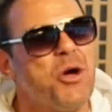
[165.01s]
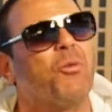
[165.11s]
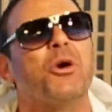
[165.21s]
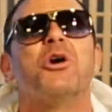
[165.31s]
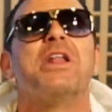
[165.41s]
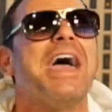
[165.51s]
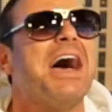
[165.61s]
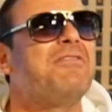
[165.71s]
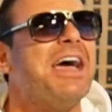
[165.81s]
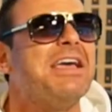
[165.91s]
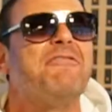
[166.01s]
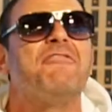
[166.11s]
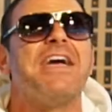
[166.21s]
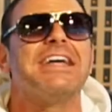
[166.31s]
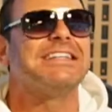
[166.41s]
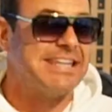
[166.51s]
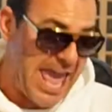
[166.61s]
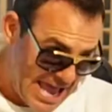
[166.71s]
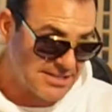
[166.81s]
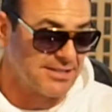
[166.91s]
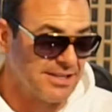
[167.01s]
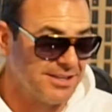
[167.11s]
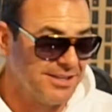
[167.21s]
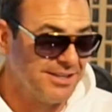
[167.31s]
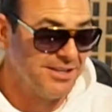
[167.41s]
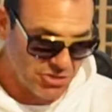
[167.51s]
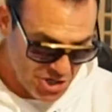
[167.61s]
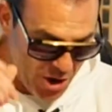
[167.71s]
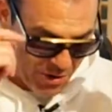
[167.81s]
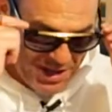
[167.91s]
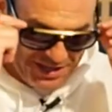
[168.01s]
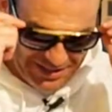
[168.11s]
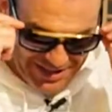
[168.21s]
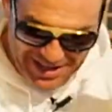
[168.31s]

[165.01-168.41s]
We're going to have a fantastic show. A great